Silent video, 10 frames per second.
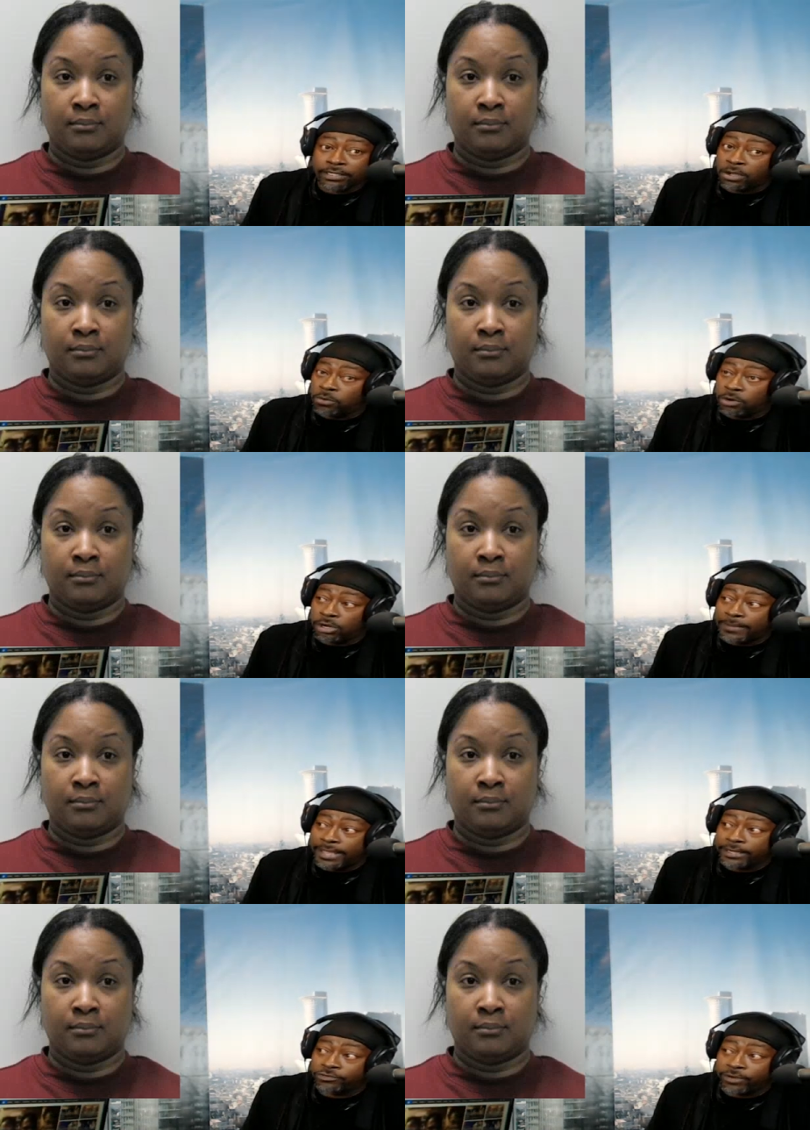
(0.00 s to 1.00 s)
Speaker 1: Don't worry about
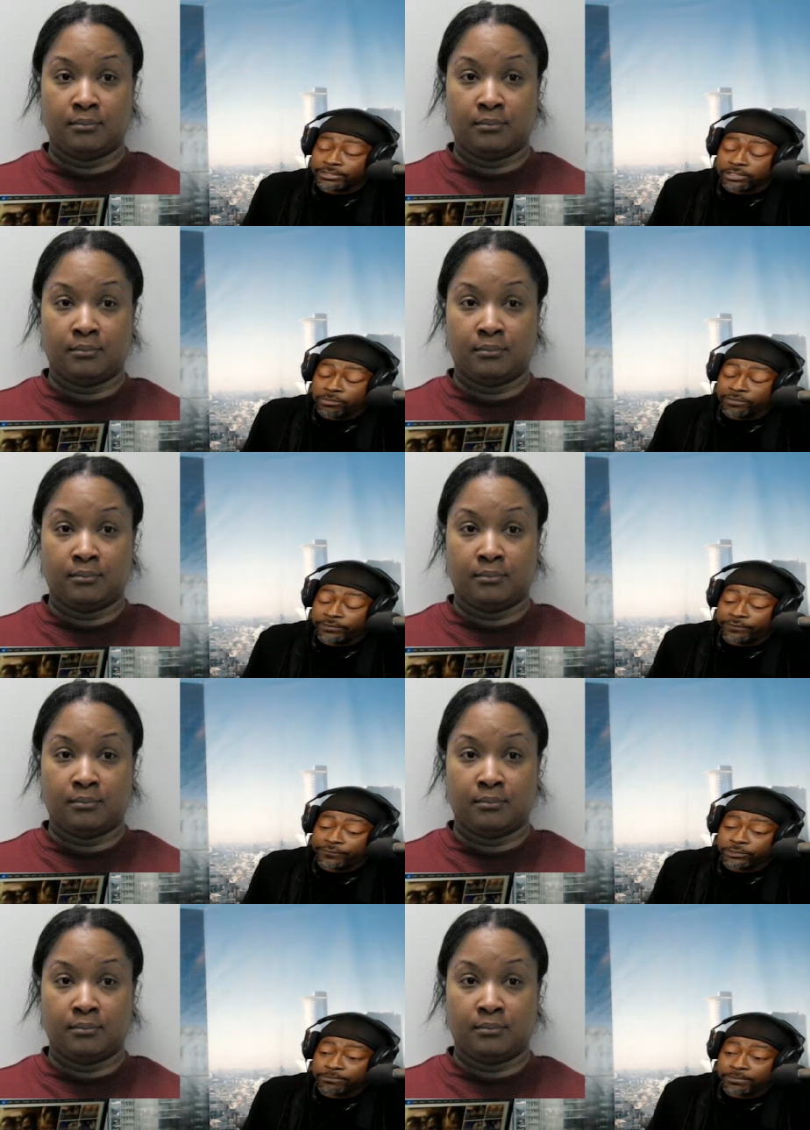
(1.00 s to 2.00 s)
it. Drinks on me for the
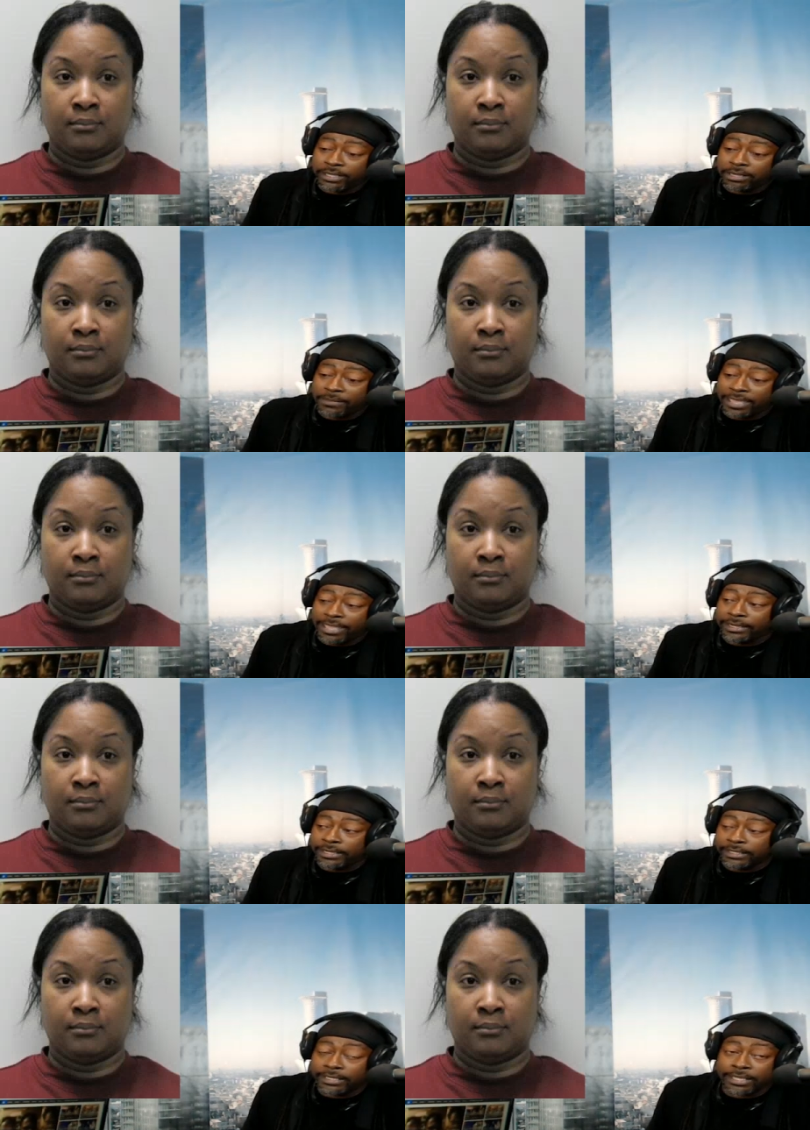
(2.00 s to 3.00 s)
first million. I'm gonna have
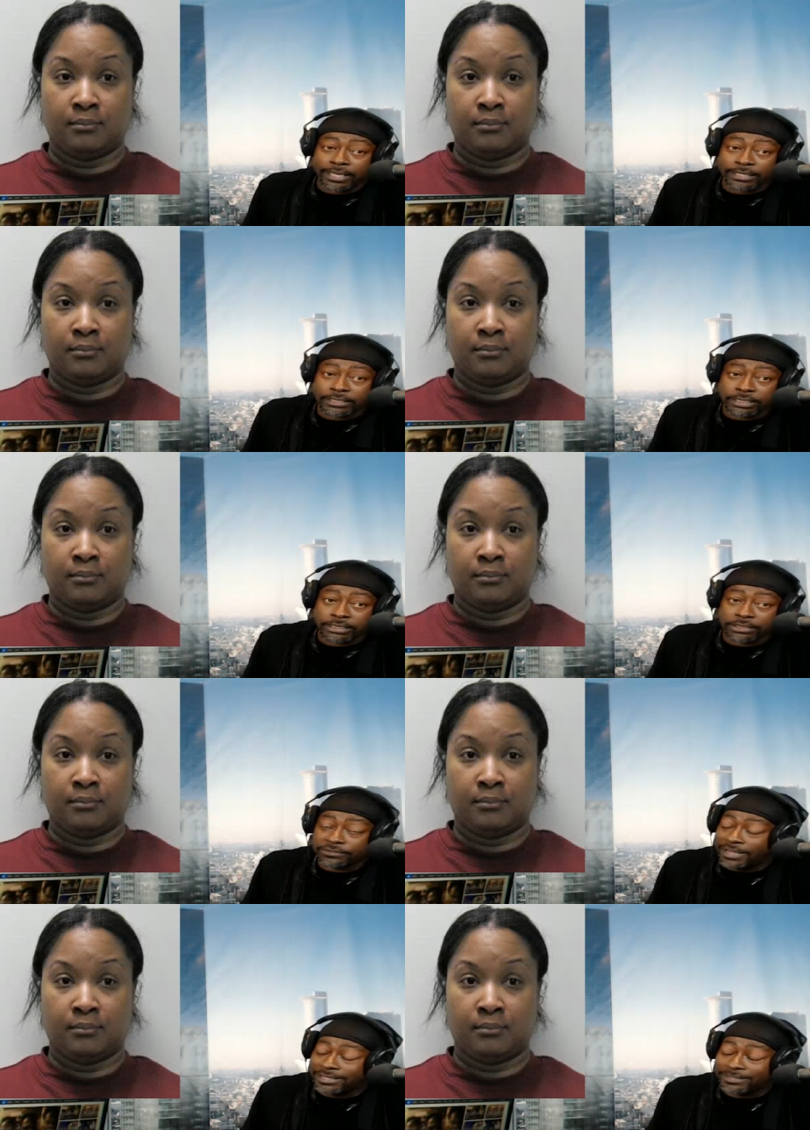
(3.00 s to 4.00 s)
liquor and tissue,
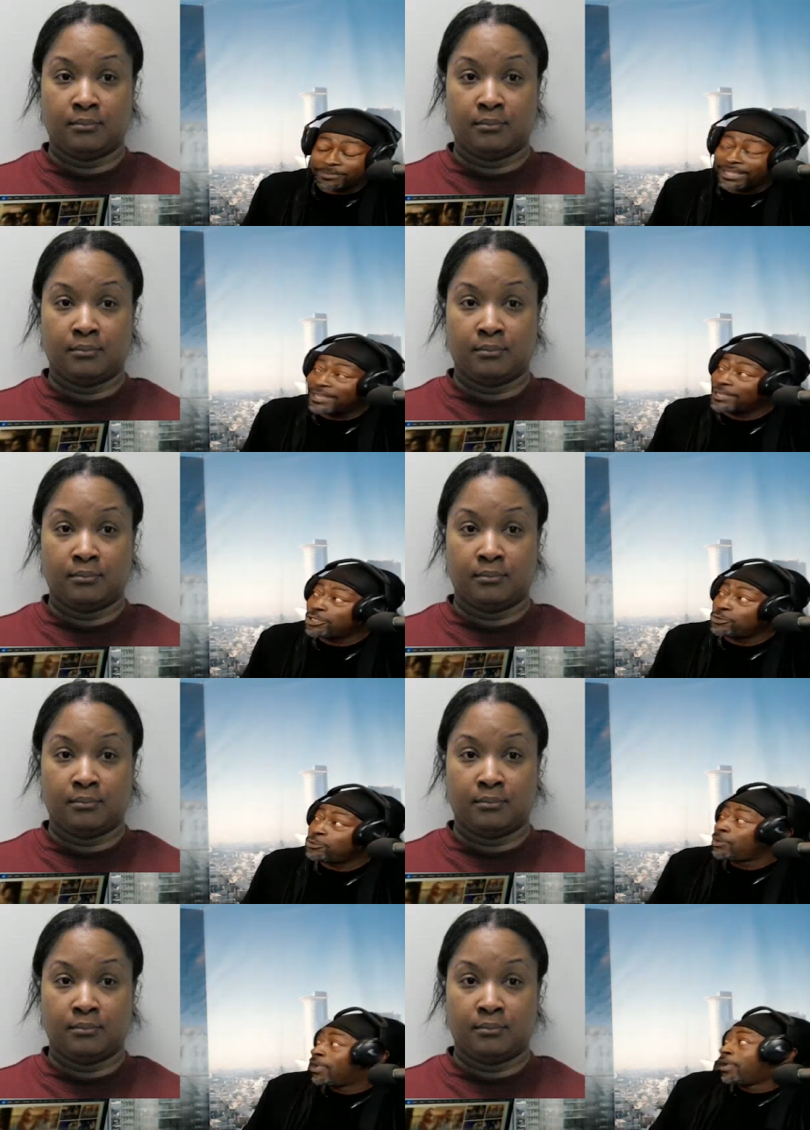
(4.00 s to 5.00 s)
trying to explain to you
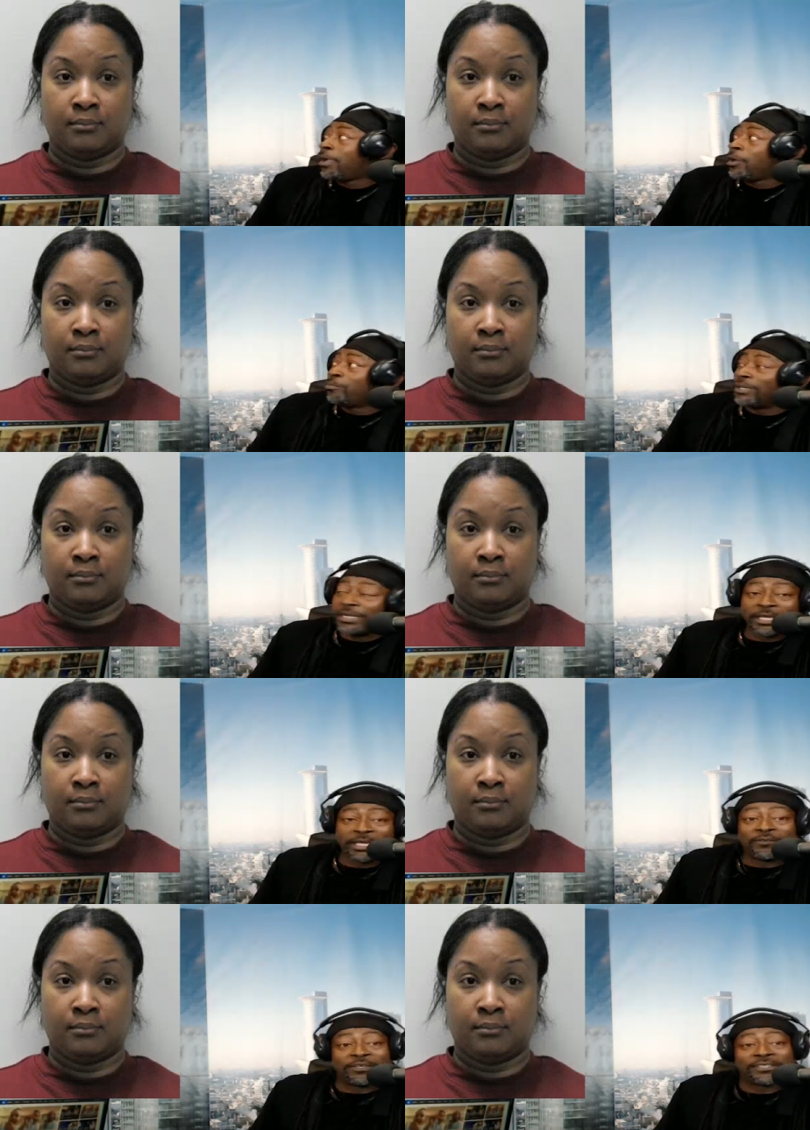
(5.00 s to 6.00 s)

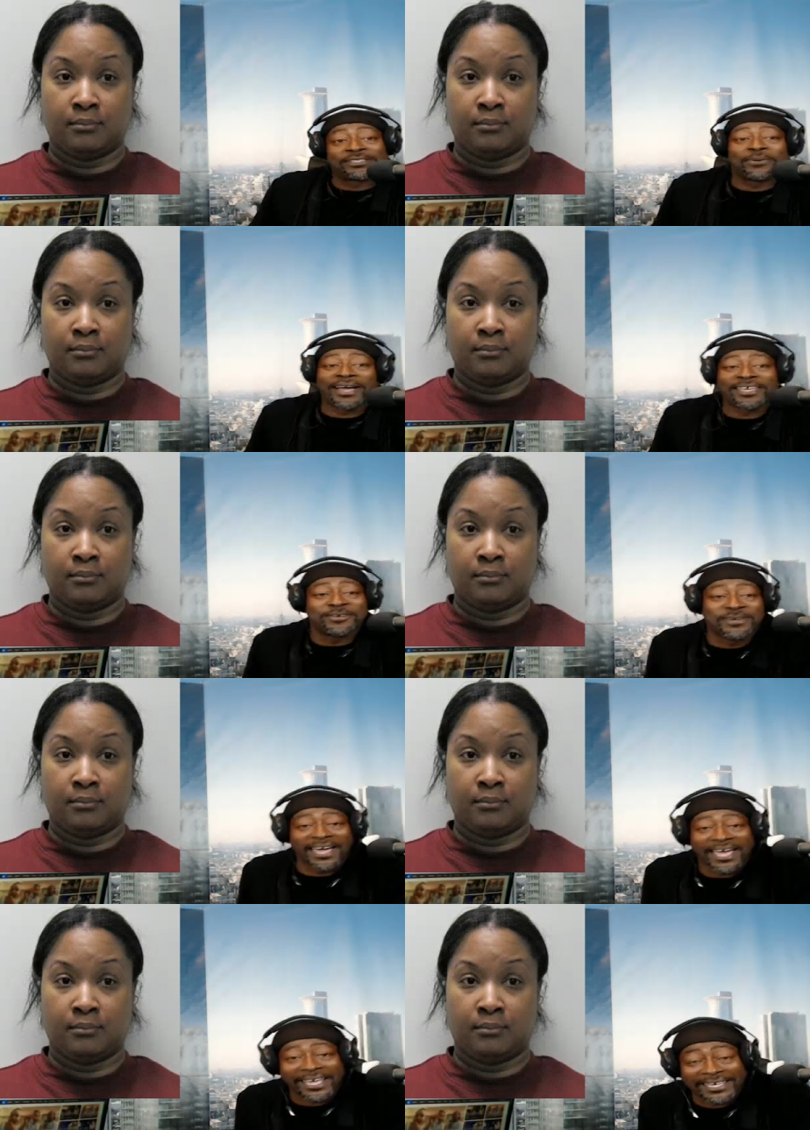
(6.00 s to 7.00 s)
believers why you
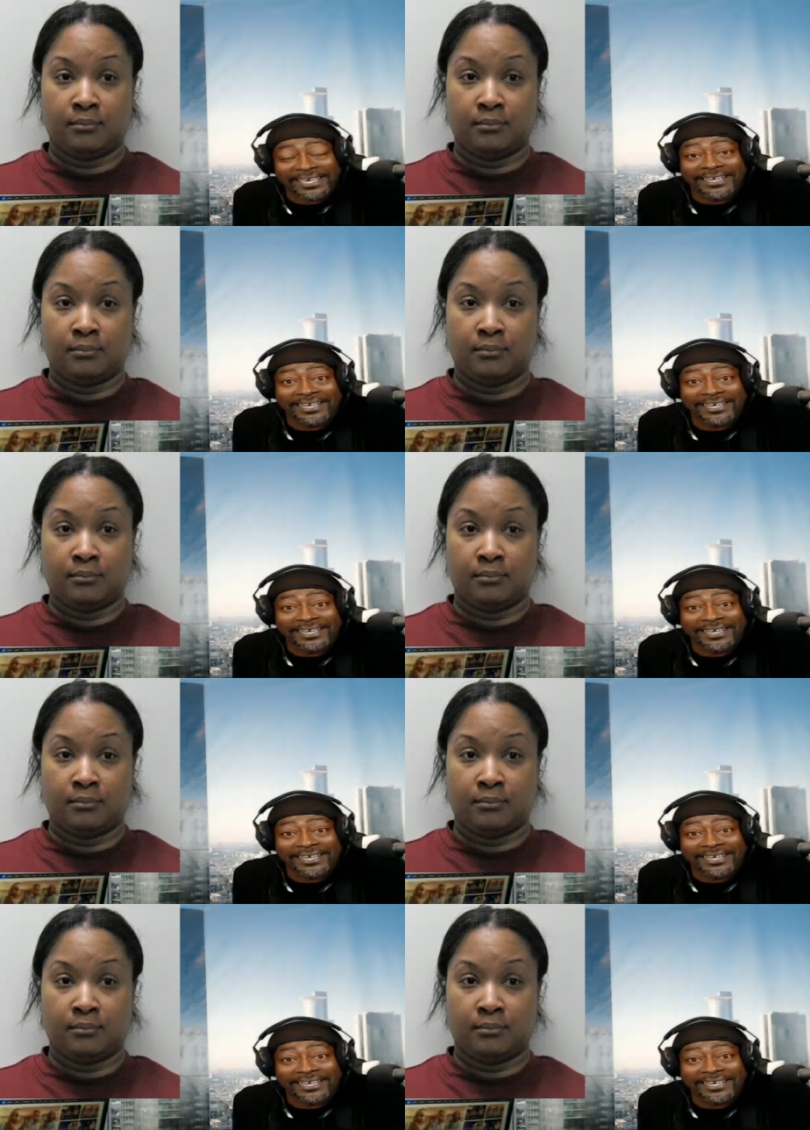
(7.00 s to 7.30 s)
not getting